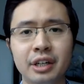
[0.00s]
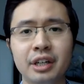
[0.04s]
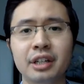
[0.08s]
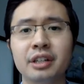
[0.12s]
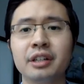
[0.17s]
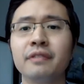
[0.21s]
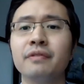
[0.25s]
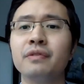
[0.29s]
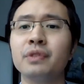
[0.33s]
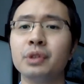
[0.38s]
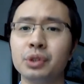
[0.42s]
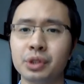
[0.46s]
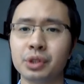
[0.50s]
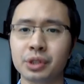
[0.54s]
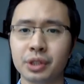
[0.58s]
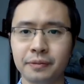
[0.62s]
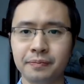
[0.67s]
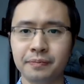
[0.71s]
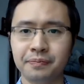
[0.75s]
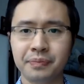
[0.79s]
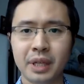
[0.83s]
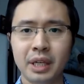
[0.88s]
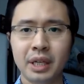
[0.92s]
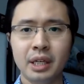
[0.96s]
in the future.
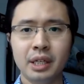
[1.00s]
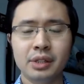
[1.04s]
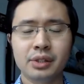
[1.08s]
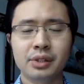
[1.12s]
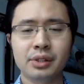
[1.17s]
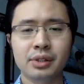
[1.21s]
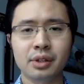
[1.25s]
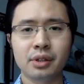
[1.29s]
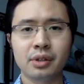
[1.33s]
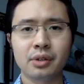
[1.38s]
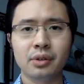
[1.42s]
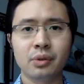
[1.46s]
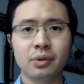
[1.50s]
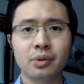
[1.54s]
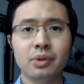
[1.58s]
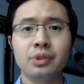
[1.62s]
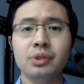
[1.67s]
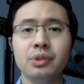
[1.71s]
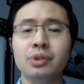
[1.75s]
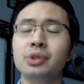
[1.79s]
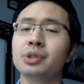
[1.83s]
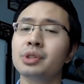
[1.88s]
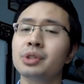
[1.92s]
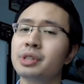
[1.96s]
So
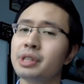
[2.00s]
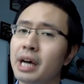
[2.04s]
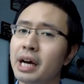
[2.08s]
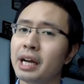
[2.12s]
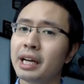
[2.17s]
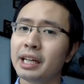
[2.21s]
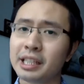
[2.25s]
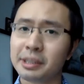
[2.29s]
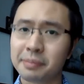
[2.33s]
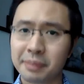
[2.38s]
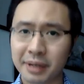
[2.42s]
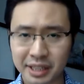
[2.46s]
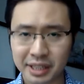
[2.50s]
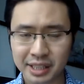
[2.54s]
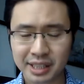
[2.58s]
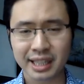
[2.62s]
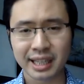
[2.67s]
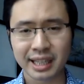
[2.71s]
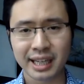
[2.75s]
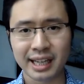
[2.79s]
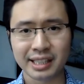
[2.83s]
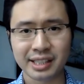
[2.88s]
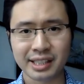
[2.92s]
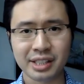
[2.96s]
you should not expect this
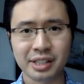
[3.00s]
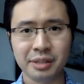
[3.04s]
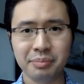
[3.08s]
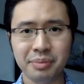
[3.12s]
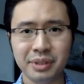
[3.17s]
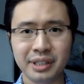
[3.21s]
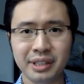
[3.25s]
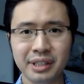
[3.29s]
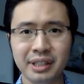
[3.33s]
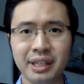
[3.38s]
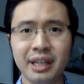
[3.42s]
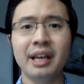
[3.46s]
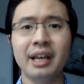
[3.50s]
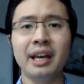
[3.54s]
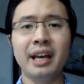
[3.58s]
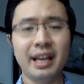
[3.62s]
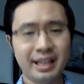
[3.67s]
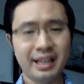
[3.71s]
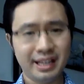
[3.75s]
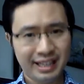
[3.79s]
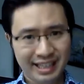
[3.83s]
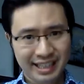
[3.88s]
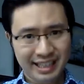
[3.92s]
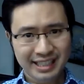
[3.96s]
class to be
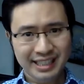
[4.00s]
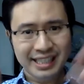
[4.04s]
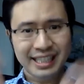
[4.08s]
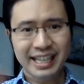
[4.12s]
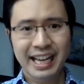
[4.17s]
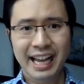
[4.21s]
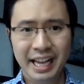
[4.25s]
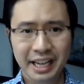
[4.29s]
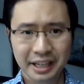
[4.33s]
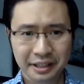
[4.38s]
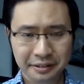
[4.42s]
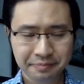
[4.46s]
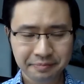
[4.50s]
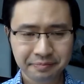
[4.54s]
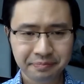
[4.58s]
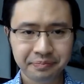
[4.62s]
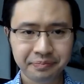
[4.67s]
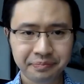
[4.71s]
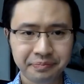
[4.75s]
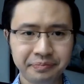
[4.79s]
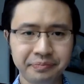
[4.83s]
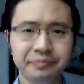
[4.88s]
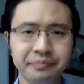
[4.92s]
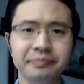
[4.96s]
an easy A.
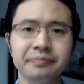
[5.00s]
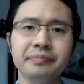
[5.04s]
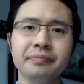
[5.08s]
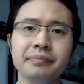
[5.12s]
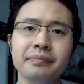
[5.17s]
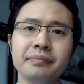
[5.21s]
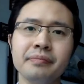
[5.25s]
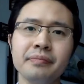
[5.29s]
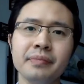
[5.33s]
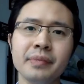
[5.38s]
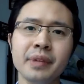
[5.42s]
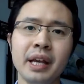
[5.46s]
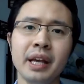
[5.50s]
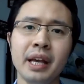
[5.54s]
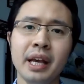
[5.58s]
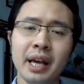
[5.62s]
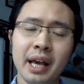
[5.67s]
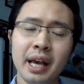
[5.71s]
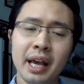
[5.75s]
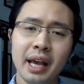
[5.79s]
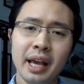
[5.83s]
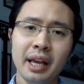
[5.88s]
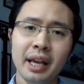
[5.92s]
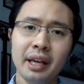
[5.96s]

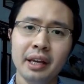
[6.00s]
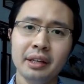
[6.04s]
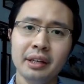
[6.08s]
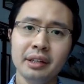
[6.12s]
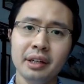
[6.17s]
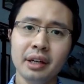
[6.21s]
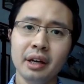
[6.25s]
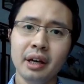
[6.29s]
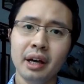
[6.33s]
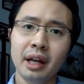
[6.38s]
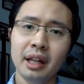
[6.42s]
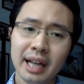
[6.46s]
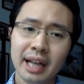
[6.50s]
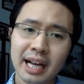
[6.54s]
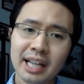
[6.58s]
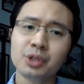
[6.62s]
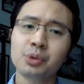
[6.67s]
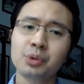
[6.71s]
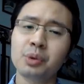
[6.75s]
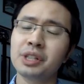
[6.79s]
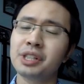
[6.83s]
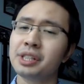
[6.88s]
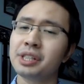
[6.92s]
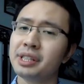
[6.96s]
And a last
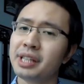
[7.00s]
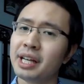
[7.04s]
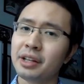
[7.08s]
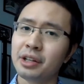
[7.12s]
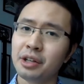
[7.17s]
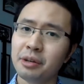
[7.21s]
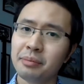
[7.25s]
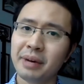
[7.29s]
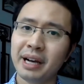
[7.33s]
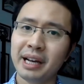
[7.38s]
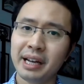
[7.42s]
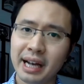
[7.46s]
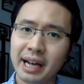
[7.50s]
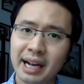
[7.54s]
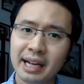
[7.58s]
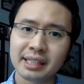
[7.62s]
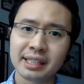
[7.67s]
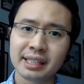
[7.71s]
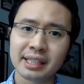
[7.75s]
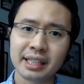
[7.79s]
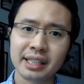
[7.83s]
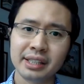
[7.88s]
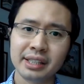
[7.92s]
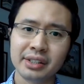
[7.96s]
question that you might
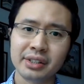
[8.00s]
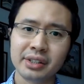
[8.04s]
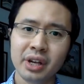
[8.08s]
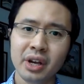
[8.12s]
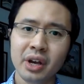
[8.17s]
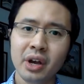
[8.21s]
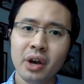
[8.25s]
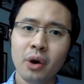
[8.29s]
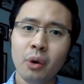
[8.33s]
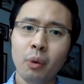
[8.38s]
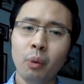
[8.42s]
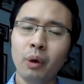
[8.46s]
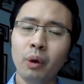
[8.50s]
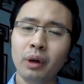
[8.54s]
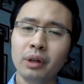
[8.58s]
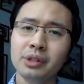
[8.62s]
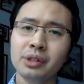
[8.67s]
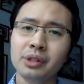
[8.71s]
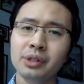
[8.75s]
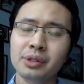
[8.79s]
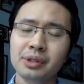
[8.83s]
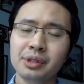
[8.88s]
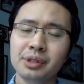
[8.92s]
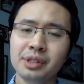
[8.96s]
ask is, what do
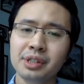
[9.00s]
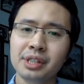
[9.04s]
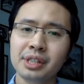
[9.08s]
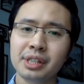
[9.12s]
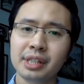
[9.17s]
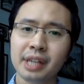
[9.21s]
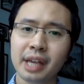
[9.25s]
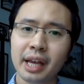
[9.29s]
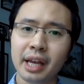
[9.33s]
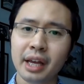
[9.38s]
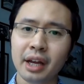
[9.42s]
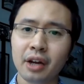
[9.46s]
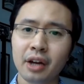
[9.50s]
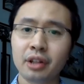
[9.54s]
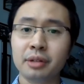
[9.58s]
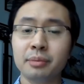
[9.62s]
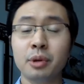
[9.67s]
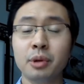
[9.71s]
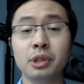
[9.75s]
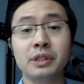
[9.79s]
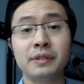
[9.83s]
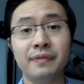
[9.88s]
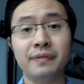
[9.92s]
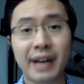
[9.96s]
students say are the
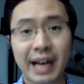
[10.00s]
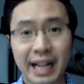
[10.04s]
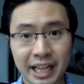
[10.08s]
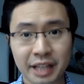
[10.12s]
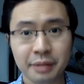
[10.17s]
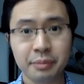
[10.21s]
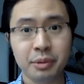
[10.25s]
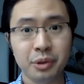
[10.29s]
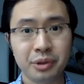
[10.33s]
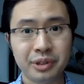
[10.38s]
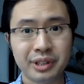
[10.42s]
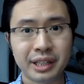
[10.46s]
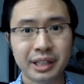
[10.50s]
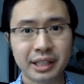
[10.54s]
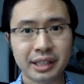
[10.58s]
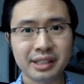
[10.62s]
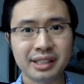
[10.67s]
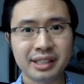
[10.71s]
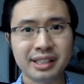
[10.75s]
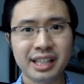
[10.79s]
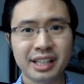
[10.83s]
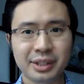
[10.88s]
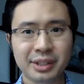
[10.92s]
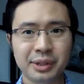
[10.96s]
most valuable things
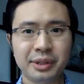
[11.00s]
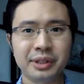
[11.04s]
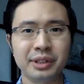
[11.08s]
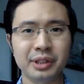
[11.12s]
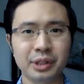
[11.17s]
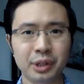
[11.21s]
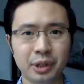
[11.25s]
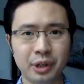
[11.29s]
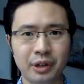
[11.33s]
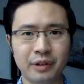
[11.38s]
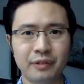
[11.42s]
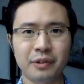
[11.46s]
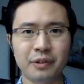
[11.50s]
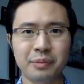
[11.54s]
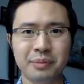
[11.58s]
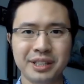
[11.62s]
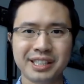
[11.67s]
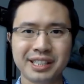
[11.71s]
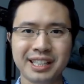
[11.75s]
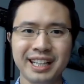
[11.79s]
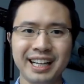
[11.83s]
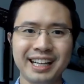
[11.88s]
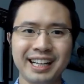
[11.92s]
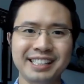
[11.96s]
that you can learn from this
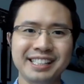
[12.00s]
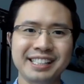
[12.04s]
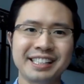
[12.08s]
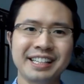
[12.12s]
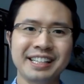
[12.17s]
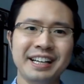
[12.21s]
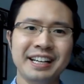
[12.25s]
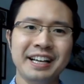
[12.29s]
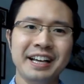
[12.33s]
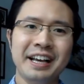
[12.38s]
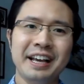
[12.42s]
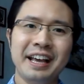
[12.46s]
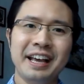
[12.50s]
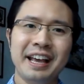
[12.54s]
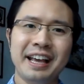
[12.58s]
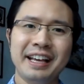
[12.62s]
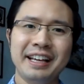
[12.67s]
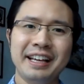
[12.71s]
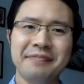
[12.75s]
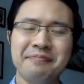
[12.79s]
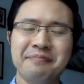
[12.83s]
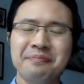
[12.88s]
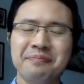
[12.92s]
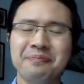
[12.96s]
class?
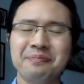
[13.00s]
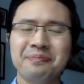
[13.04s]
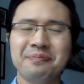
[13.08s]
And